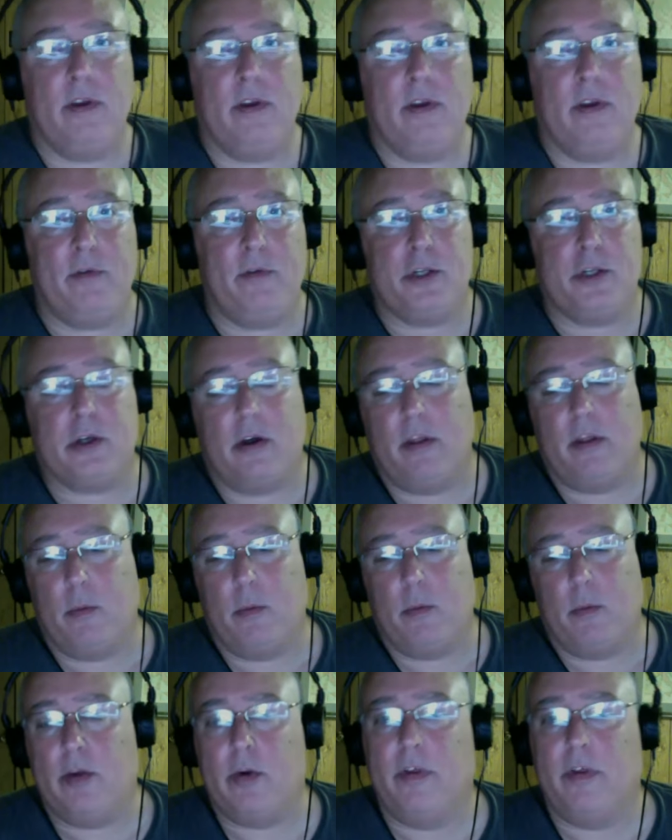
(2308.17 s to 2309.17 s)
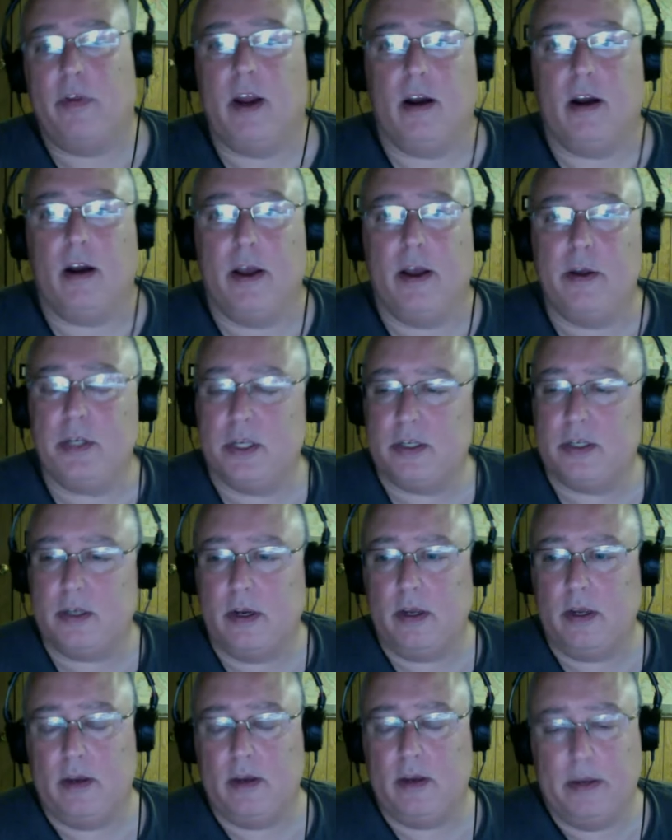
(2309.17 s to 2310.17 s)
you saw them while you were there. I used to
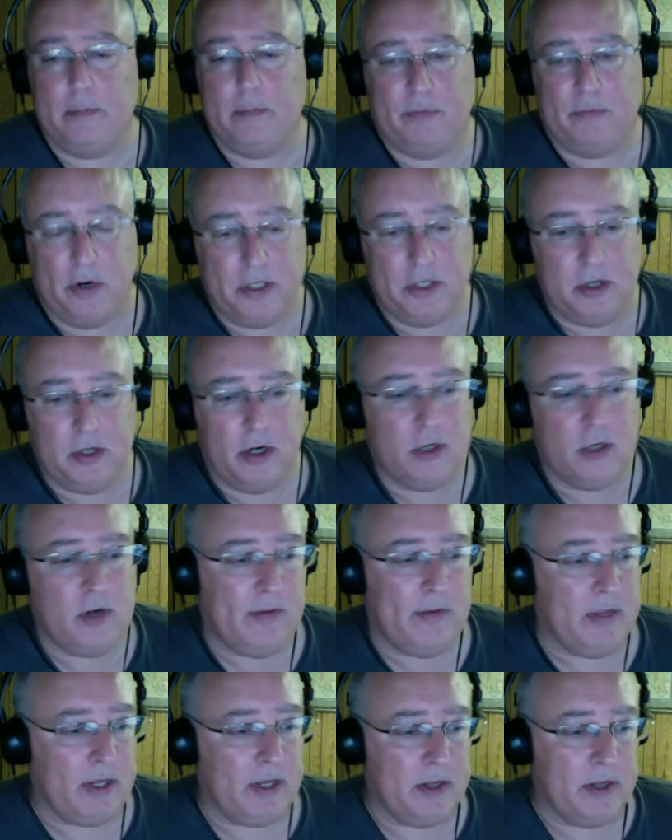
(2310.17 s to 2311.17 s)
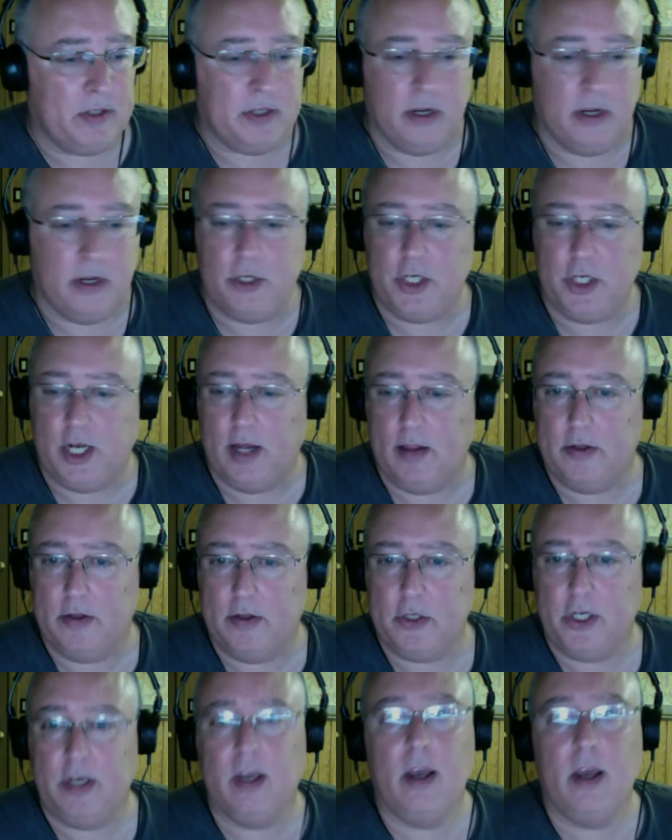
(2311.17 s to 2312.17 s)
study, before I started traveling, I studied
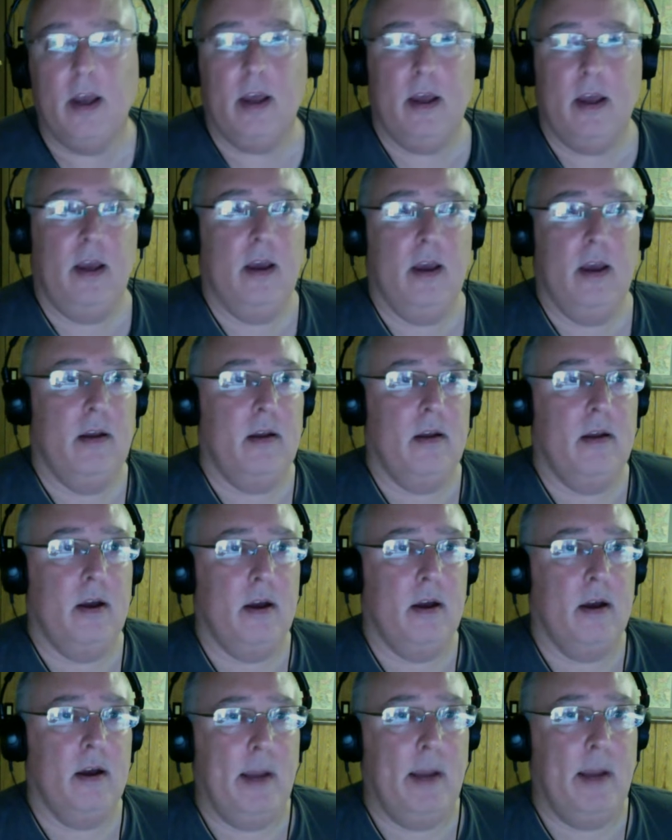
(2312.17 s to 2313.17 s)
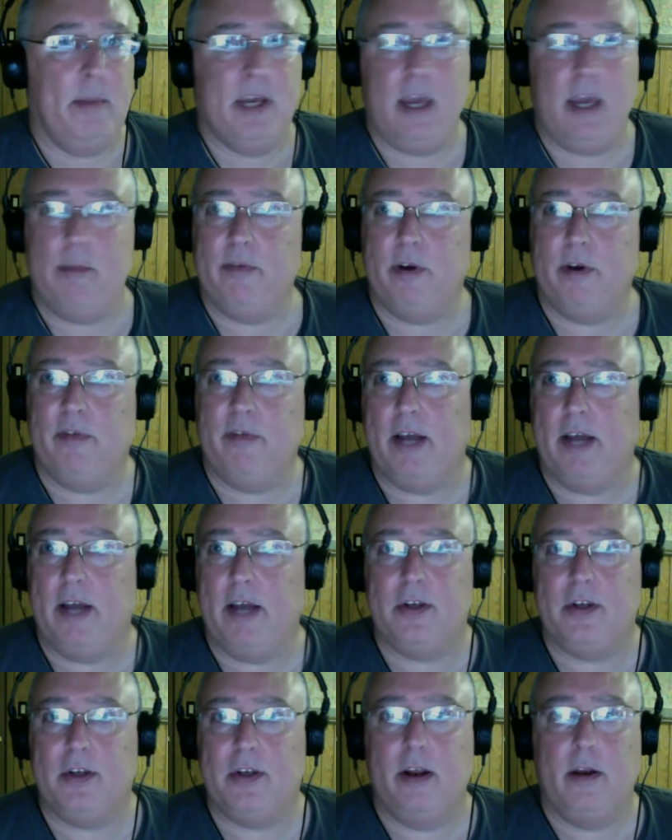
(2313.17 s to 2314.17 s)
geology, and I became very
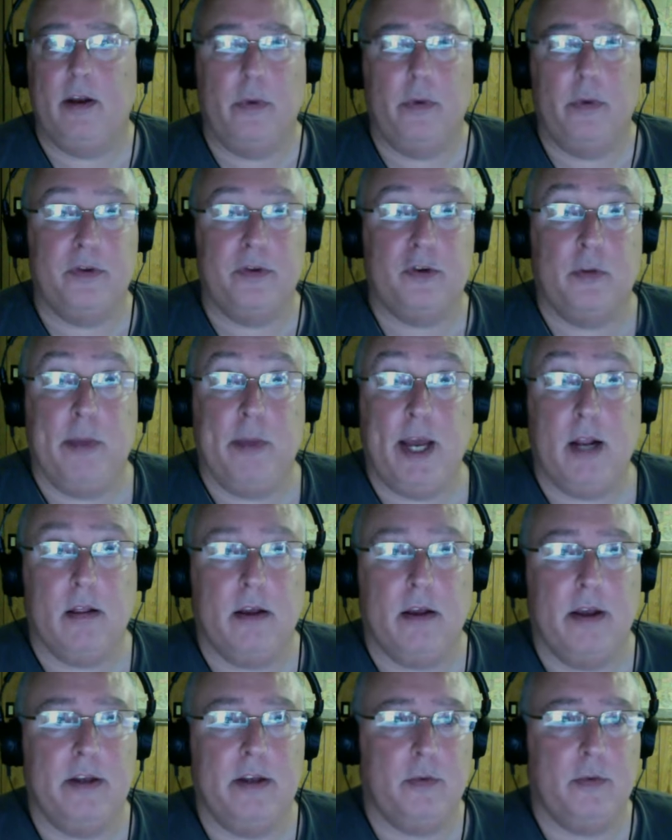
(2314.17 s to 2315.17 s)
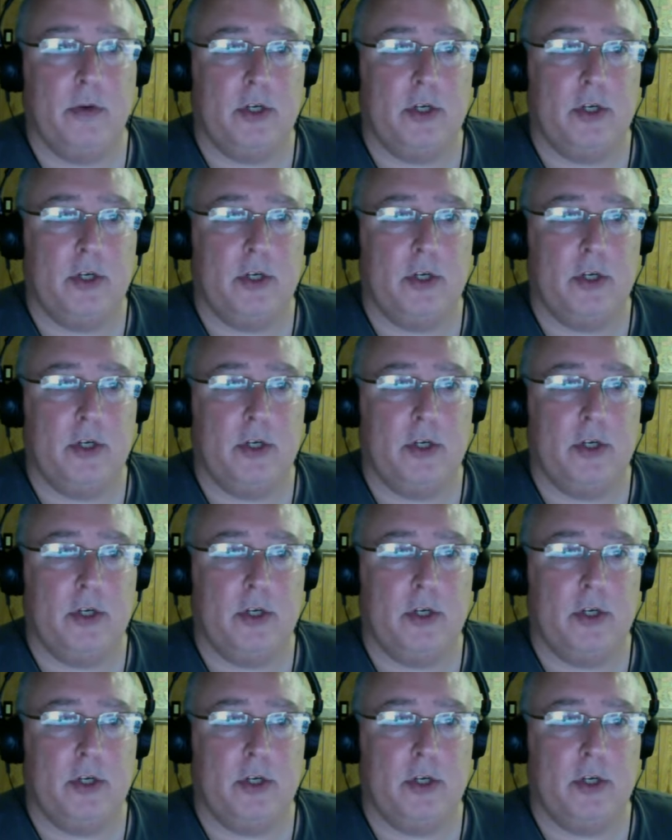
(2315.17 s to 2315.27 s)
fascinated with stromatolites, which are